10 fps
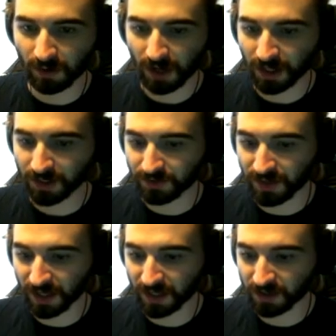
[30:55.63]
But
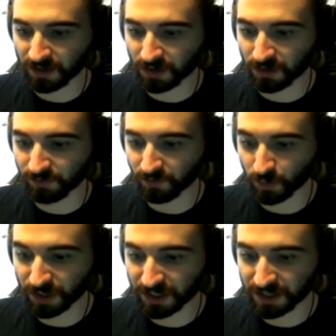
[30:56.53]
then, if
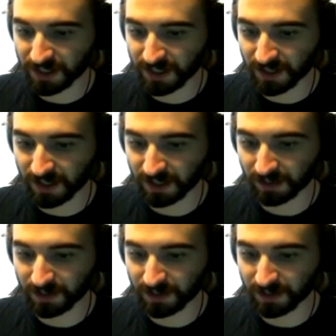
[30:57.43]
we hit an